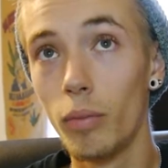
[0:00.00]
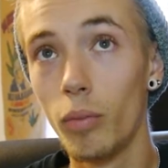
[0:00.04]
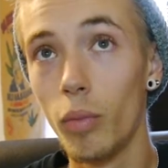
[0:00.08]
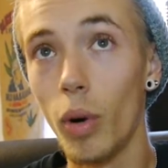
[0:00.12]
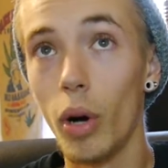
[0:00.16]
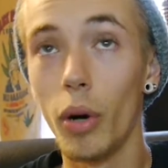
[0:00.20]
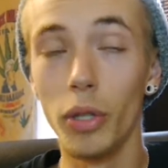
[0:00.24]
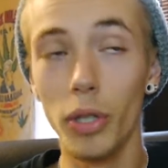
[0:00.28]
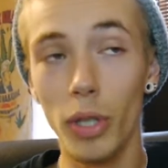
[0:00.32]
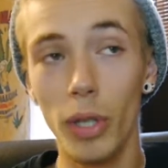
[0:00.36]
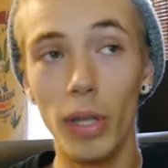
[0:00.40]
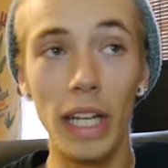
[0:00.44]

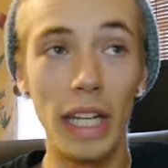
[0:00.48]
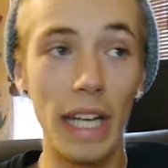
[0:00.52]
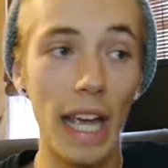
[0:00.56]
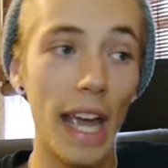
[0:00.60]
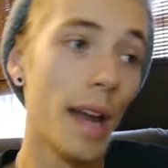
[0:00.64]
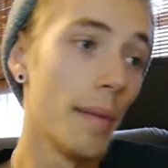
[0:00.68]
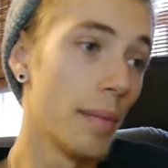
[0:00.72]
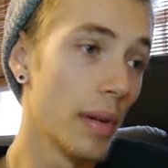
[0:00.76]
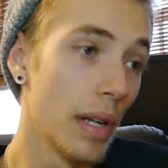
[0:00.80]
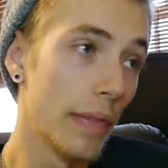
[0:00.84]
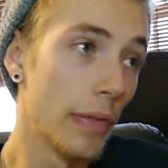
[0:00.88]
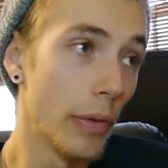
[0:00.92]
Well, it
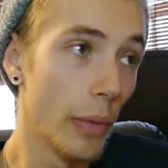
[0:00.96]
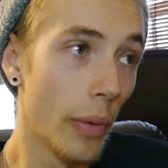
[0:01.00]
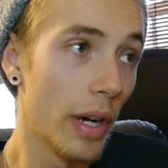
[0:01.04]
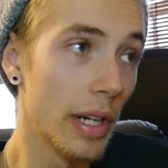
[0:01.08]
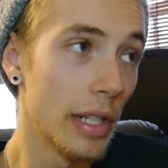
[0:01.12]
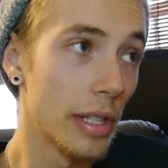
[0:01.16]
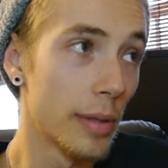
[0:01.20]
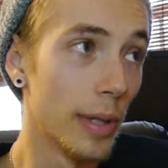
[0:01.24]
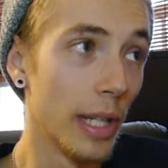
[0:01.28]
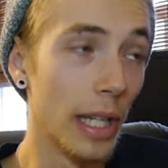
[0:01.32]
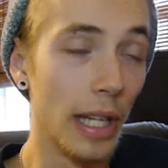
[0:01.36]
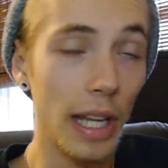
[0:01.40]
can be if you
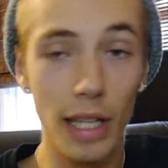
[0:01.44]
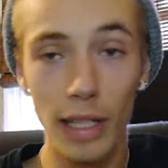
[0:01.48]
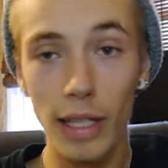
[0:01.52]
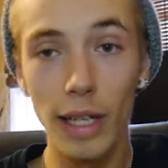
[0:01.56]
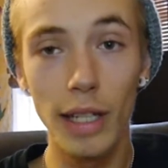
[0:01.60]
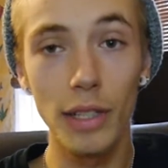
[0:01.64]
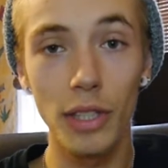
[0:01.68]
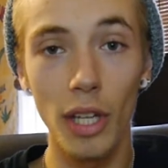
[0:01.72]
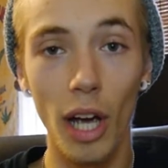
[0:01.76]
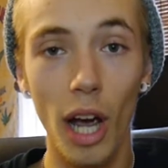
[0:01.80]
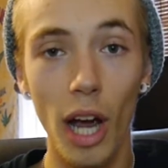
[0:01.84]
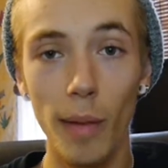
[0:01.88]
want it to be, and
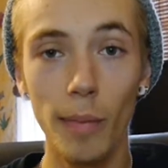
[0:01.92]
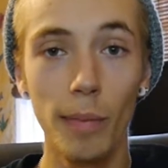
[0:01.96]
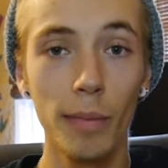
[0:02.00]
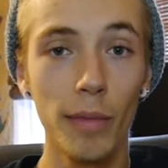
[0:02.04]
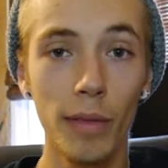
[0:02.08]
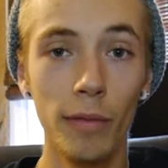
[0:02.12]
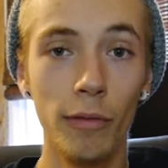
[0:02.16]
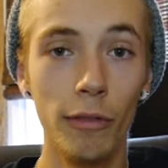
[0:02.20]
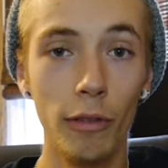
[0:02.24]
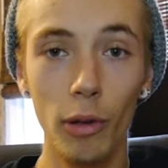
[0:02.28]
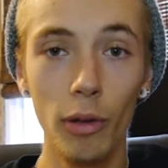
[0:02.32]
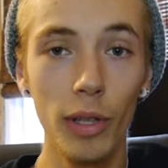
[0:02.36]
yes, I'm
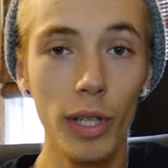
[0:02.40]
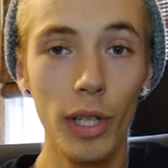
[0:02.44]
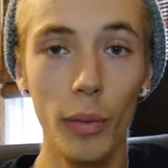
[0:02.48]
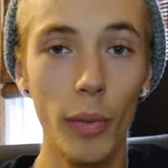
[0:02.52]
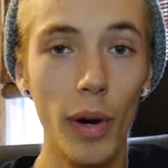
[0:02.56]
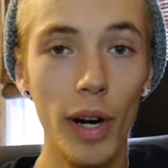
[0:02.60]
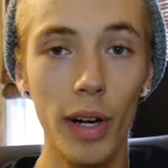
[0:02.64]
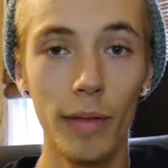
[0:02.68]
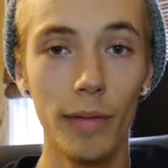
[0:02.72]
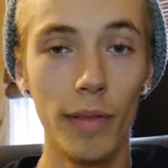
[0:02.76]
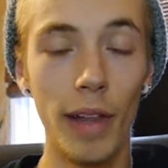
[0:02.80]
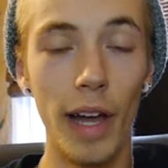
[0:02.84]
fully
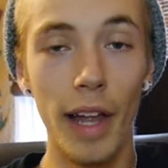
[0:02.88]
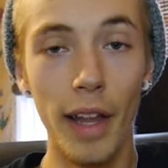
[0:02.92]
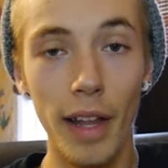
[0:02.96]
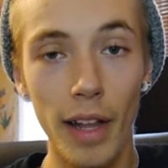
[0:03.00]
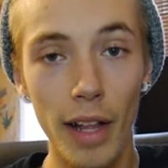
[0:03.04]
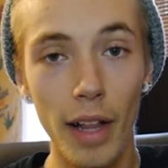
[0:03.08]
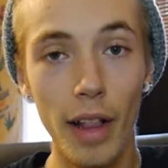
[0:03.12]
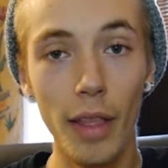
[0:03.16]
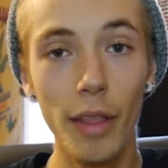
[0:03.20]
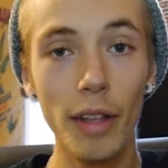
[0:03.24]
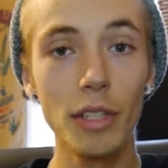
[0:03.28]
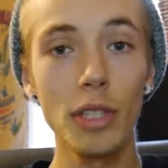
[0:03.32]
aware of that.
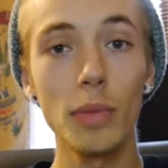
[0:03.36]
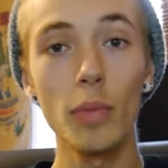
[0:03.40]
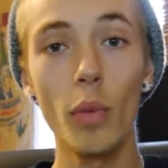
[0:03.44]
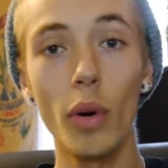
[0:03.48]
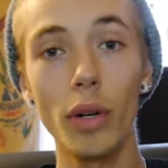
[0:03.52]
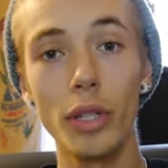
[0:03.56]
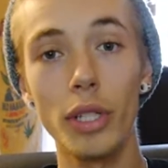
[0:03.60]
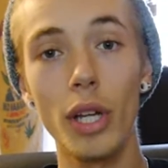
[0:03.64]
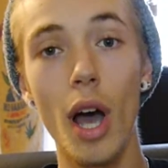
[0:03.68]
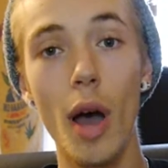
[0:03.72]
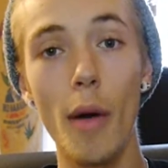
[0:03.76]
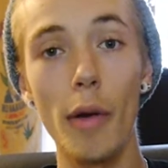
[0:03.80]
This is
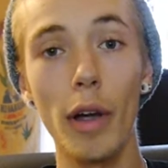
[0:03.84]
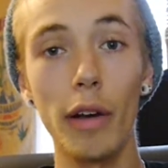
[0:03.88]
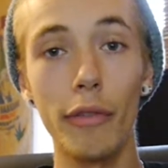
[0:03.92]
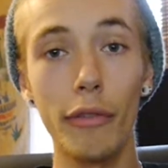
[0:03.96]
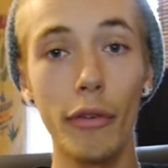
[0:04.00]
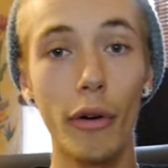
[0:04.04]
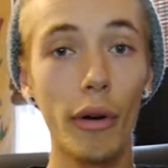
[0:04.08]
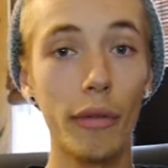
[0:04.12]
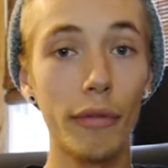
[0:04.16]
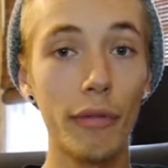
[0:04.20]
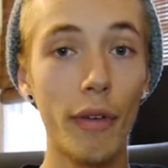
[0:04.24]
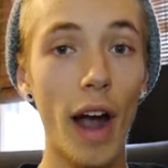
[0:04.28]
more topic
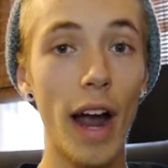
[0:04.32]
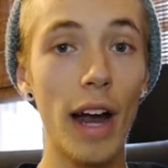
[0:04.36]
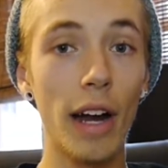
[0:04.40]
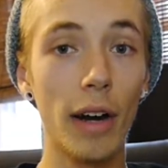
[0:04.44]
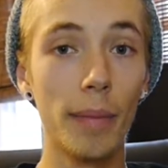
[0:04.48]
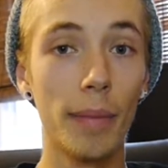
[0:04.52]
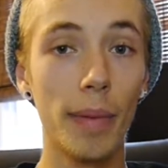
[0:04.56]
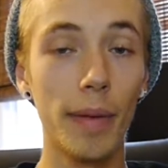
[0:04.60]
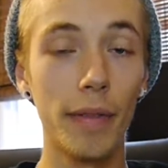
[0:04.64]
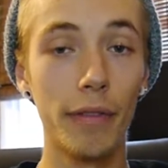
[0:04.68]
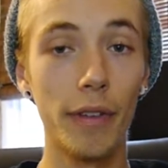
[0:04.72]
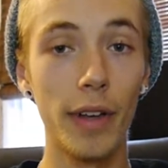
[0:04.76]
for
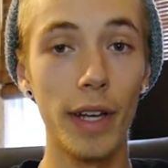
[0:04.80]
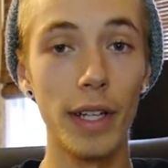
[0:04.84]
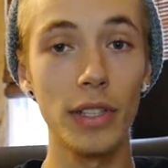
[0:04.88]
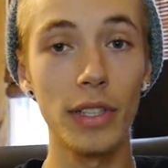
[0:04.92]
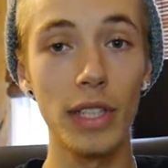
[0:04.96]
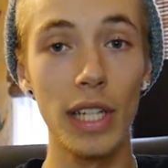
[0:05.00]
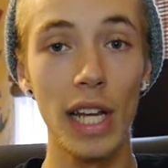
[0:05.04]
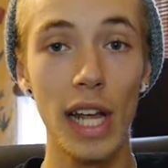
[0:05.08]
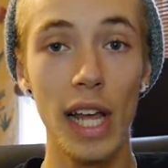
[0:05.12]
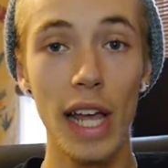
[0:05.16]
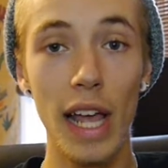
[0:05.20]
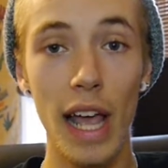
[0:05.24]
Fire
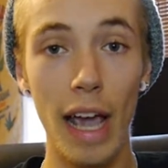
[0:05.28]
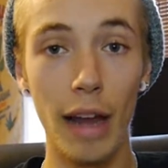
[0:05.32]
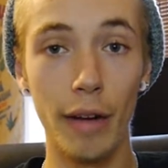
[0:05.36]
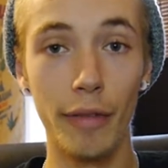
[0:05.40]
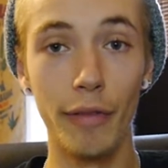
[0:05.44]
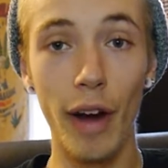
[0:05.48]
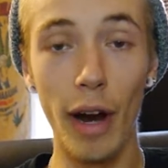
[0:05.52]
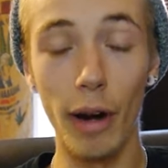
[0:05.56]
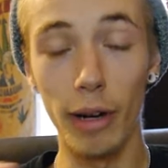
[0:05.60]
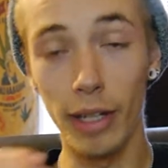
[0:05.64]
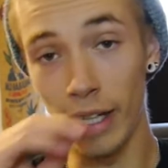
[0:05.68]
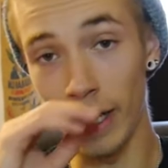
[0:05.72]
Fist and
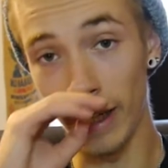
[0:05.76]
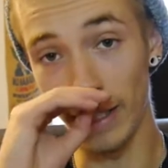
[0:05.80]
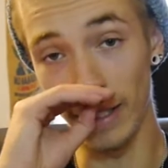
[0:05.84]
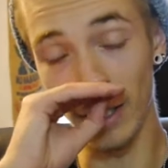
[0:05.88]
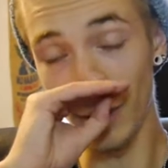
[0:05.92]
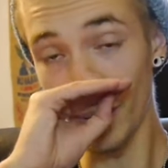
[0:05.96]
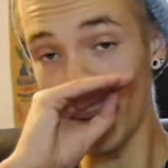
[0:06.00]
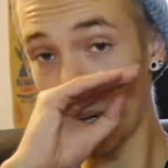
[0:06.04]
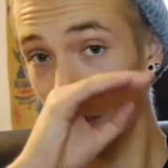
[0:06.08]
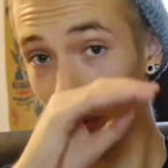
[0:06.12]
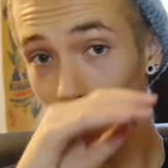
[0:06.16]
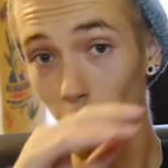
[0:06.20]
Fire Kings,
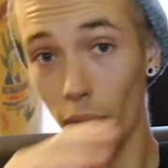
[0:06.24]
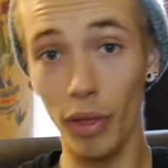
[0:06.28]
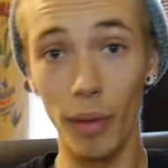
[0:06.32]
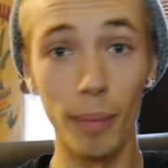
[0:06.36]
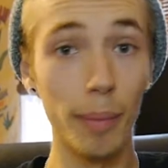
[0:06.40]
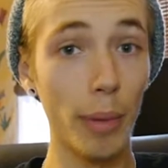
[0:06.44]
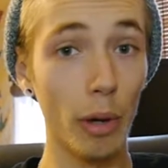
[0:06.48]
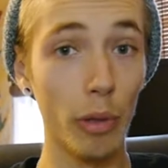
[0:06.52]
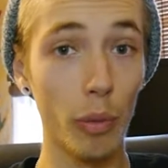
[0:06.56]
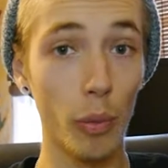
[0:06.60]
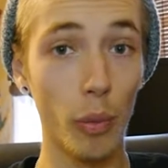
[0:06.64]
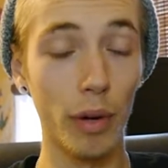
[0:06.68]
especially with
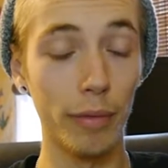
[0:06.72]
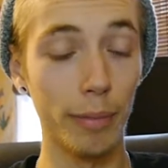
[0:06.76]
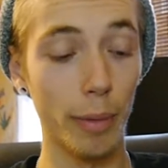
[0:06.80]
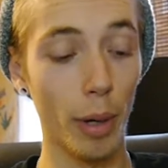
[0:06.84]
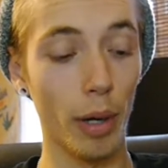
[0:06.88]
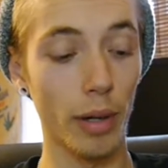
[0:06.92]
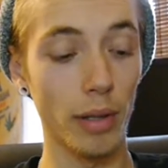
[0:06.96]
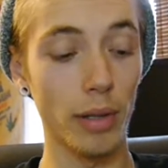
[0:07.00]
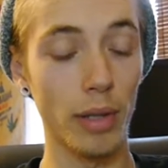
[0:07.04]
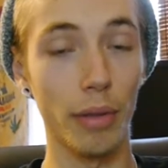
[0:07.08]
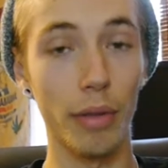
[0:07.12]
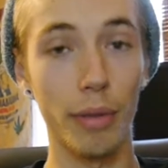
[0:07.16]
them both
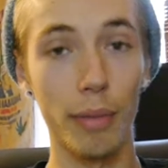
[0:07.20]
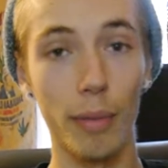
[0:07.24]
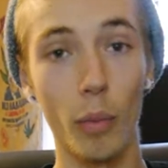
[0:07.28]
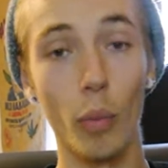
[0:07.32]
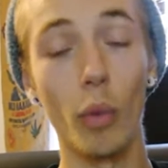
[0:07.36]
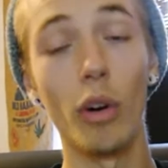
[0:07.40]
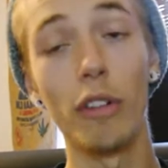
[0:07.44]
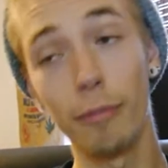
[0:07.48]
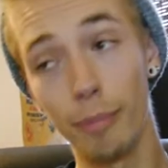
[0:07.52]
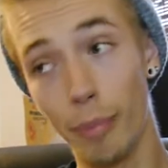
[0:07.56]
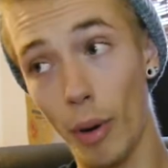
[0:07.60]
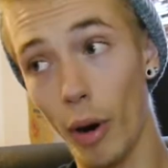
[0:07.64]

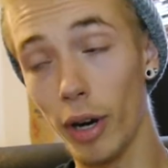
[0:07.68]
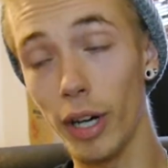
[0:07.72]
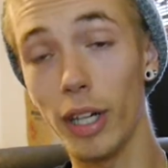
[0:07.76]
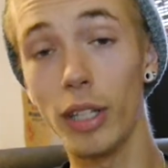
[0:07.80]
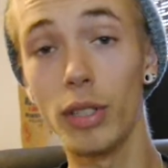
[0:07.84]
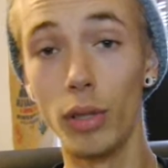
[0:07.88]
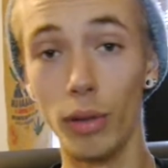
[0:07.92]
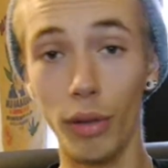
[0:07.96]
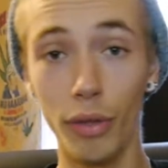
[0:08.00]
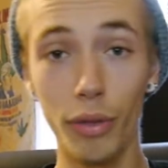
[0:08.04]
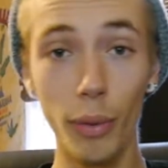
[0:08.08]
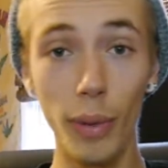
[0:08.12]

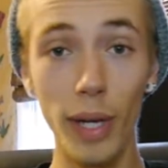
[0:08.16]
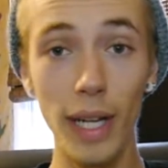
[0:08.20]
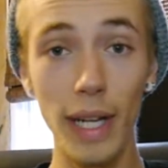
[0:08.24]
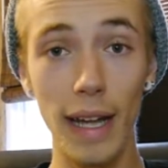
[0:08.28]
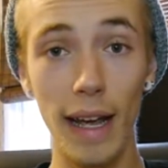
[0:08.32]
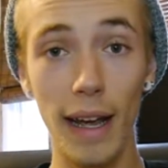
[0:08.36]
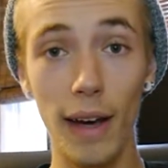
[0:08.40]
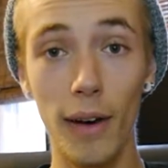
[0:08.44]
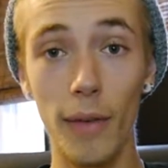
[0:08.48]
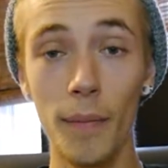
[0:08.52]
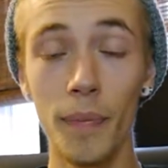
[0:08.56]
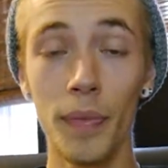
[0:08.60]
Wolfbark to 3
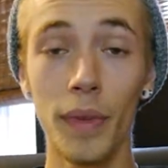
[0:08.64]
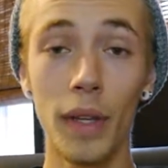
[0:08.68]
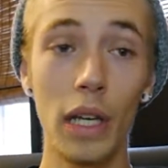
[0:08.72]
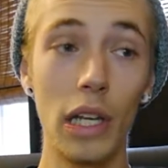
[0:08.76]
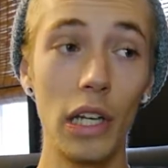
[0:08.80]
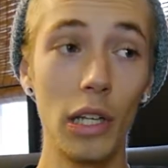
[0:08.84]
now.